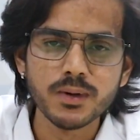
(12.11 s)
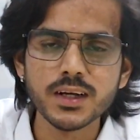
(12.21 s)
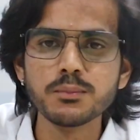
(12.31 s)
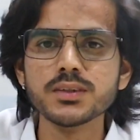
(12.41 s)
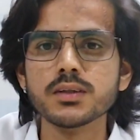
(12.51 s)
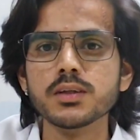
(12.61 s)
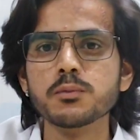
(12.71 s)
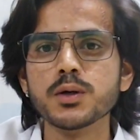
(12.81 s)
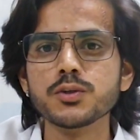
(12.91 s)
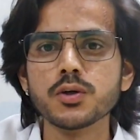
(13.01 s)
name is Sandeep
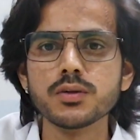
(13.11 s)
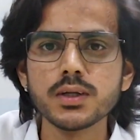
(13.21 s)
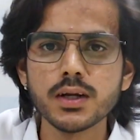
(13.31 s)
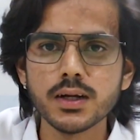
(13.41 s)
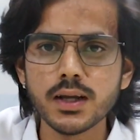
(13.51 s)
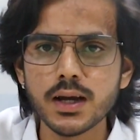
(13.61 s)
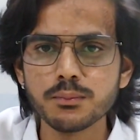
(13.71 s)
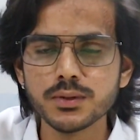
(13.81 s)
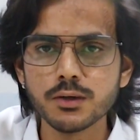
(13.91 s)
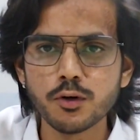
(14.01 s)
Chaudhary and I
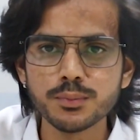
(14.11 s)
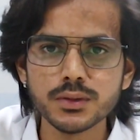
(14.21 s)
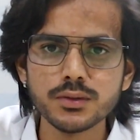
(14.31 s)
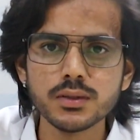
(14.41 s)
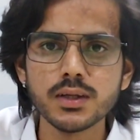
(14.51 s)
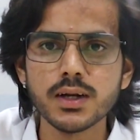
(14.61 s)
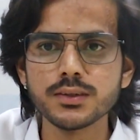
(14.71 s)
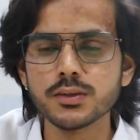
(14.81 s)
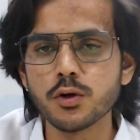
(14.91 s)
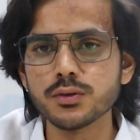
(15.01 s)
am DevOps engineer at
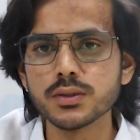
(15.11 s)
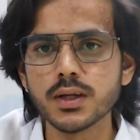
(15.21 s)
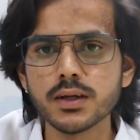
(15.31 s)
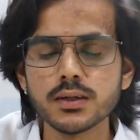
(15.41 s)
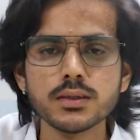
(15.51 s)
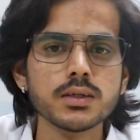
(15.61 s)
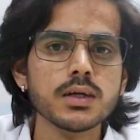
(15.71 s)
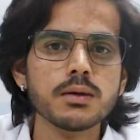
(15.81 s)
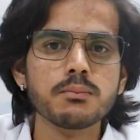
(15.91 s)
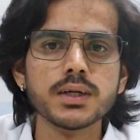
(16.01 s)
Zenostech.
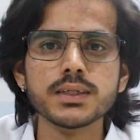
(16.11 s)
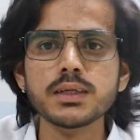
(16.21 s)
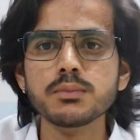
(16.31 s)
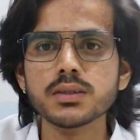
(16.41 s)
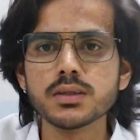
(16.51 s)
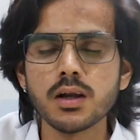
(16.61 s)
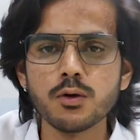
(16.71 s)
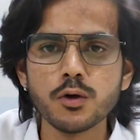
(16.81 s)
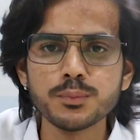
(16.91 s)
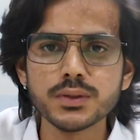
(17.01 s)
My team is
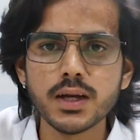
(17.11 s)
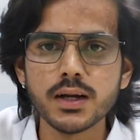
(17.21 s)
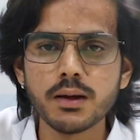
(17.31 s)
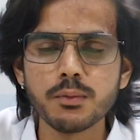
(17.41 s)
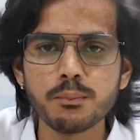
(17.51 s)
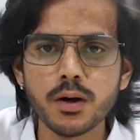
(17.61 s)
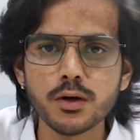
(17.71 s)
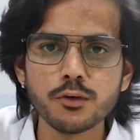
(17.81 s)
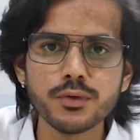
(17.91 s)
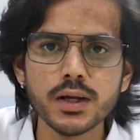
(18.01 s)
CloudOps and I'm a
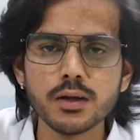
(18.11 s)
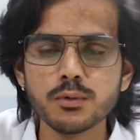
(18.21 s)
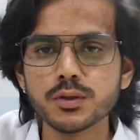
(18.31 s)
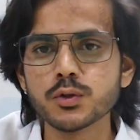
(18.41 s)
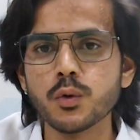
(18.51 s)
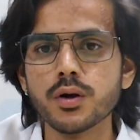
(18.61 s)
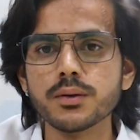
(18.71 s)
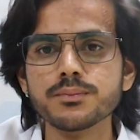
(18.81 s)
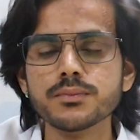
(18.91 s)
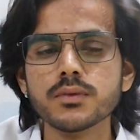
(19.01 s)
part of AWS Squad.
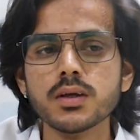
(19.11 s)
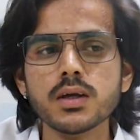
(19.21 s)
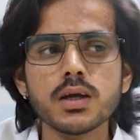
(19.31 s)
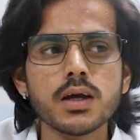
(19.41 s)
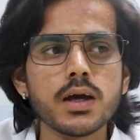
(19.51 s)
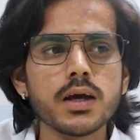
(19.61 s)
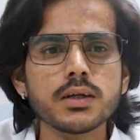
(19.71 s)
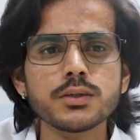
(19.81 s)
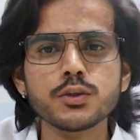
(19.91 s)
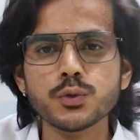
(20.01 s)

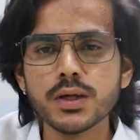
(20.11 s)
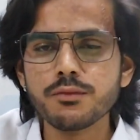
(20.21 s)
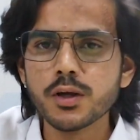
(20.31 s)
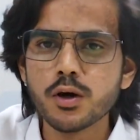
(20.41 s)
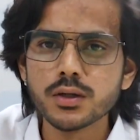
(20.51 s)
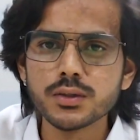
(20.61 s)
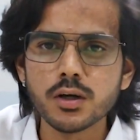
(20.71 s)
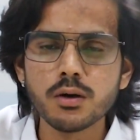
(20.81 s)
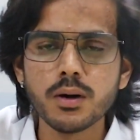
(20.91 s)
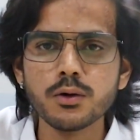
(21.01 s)
And today we're gonna
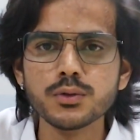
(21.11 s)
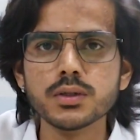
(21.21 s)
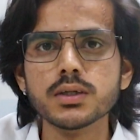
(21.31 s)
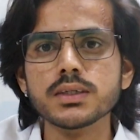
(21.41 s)
talk about